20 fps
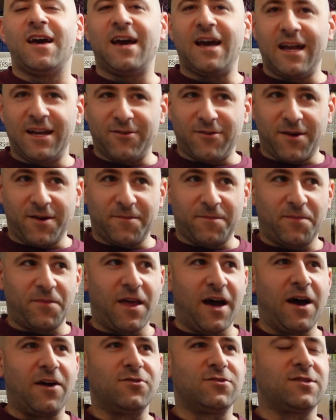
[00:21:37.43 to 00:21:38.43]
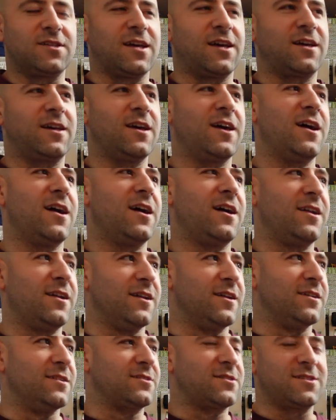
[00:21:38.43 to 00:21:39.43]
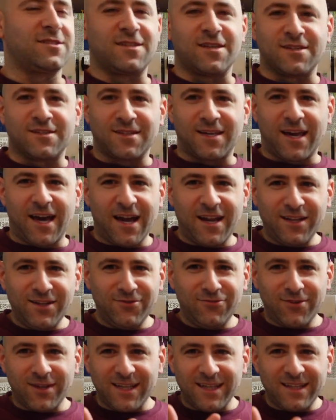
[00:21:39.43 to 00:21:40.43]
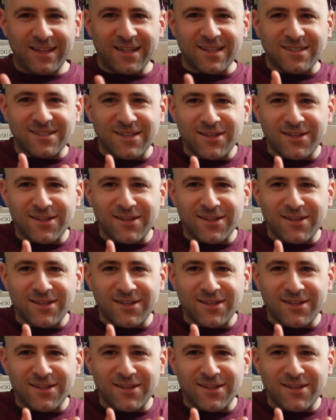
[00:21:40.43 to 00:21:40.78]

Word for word: Anyway, I was like, yeah, it is, because I was like, how do you eat this?